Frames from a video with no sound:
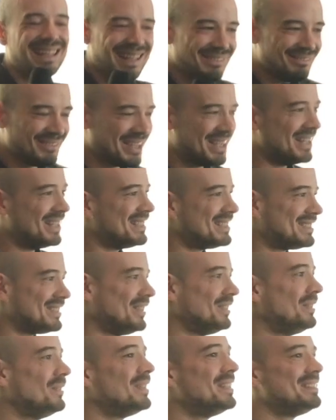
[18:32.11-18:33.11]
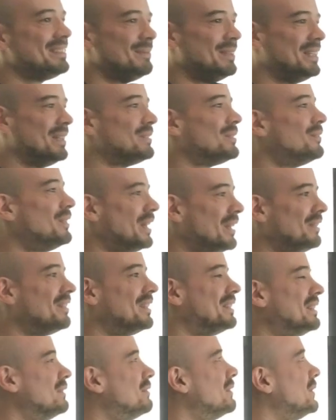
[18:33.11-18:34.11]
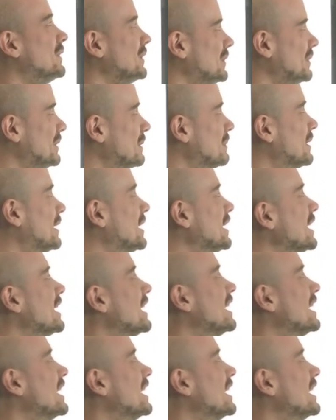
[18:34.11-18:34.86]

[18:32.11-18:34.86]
Because otherwise it becomes very, very difficult to debug.